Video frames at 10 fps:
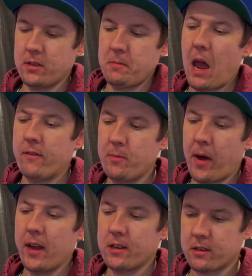some heavy
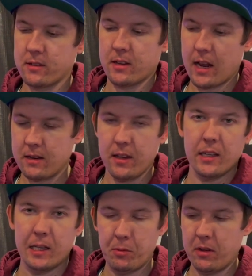bikes, because it can take a
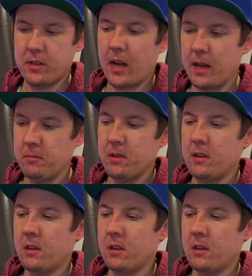little bit of time